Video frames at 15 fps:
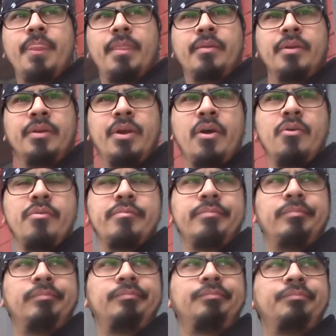You know?
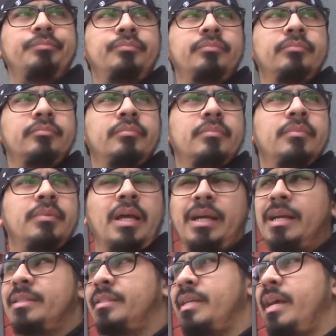Like
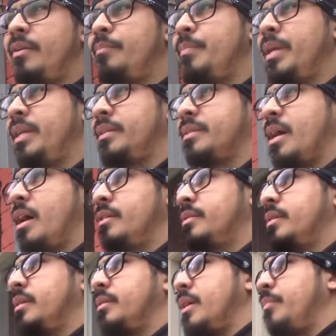I said many times
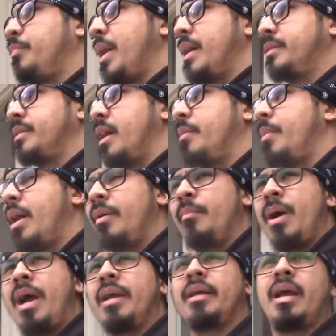in past time,
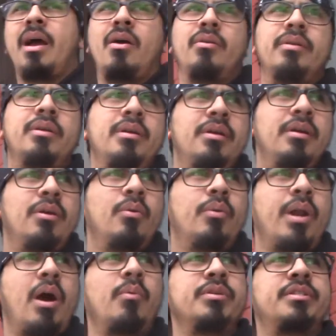my account,
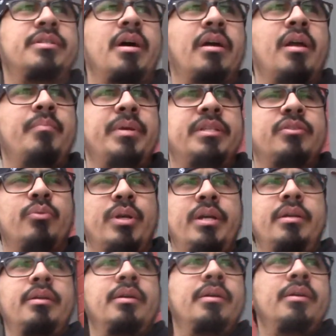when I was stuck in
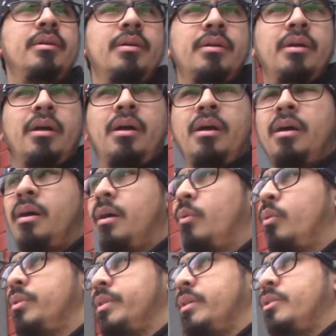between,
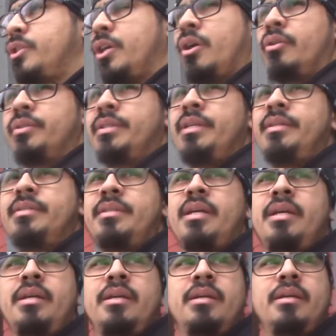
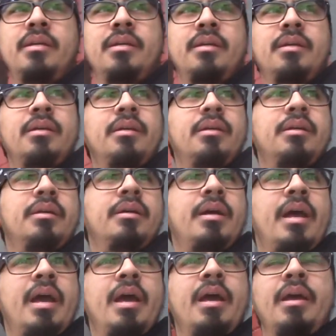GOCC
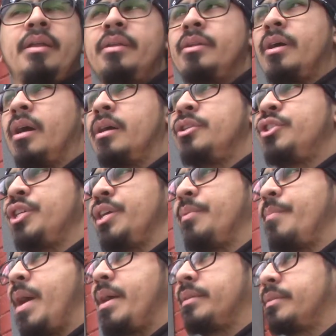and
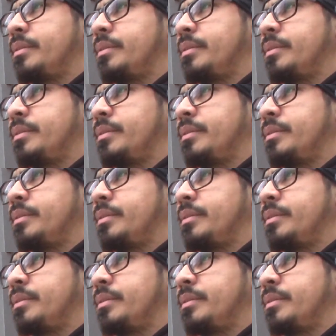GMS,